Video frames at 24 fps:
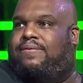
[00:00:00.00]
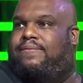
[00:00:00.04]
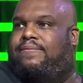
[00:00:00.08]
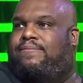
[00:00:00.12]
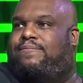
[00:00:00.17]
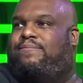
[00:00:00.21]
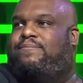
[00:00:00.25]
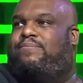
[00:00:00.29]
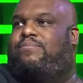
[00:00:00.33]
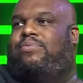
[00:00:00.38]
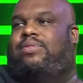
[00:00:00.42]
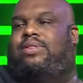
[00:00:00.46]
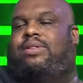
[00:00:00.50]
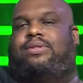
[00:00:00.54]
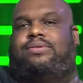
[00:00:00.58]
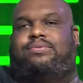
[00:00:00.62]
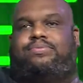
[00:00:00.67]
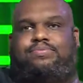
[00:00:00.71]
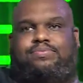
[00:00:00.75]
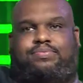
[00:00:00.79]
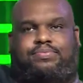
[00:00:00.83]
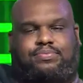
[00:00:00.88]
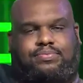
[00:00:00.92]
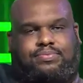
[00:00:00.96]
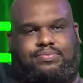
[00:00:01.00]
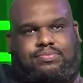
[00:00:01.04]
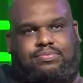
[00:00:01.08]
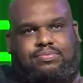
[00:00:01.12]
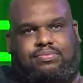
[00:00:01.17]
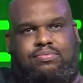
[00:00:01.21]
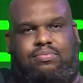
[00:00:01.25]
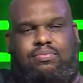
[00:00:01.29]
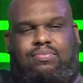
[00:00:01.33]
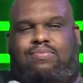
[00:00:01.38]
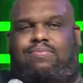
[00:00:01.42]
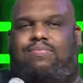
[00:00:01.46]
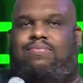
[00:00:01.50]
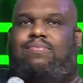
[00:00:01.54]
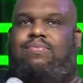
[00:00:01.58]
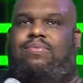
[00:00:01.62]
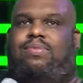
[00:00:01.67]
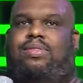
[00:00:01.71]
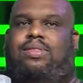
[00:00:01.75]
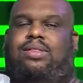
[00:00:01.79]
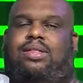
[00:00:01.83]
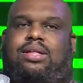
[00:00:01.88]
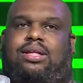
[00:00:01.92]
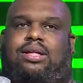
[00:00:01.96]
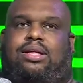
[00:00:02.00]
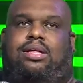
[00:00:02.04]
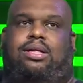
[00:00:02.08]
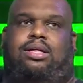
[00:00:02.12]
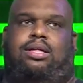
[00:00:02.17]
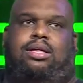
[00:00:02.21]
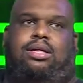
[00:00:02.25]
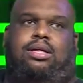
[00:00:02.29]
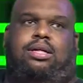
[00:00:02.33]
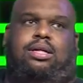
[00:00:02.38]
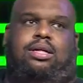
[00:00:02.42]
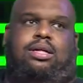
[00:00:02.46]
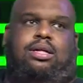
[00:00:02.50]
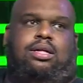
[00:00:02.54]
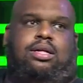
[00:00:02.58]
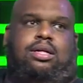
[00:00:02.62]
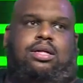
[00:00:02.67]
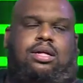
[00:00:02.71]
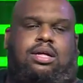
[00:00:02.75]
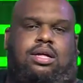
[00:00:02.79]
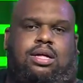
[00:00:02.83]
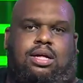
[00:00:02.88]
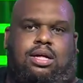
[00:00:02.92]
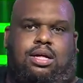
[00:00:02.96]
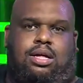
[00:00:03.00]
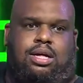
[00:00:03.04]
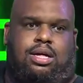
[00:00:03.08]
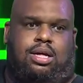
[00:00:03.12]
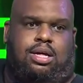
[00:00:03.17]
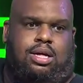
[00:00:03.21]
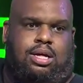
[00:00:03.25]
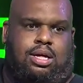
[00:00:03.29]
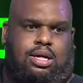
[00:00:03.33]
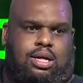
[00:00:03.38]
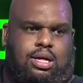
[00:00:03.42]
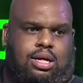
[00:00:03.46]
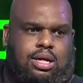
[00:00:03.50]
[no speech]